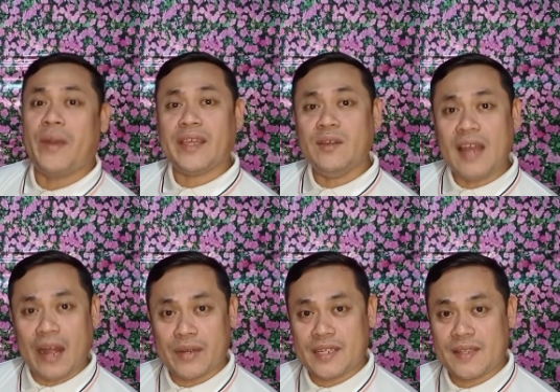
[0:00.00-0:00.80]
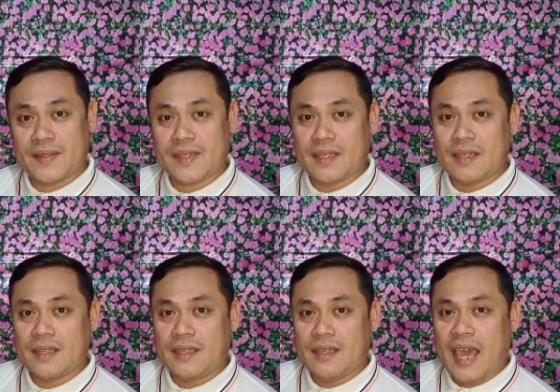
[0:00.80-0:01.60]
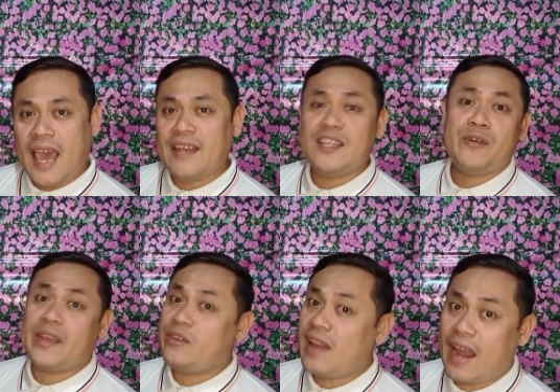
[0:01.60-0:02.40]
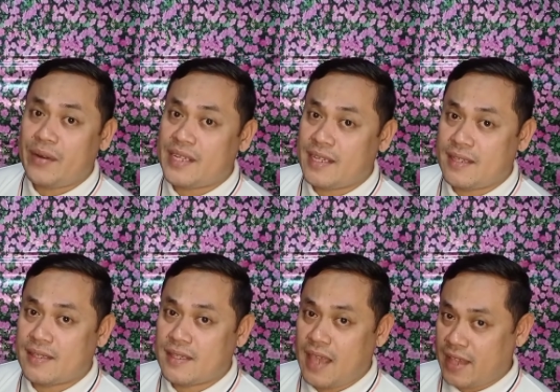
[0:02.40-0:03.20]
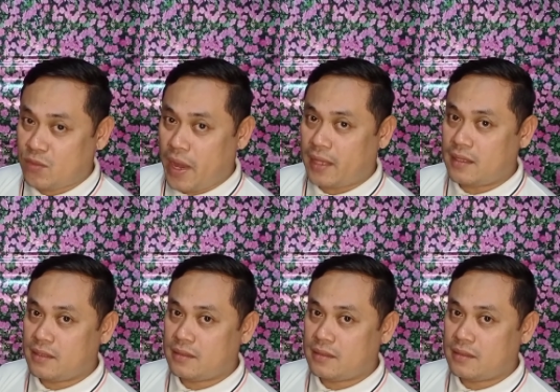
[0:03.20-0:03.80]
regularities, and irregularities as well.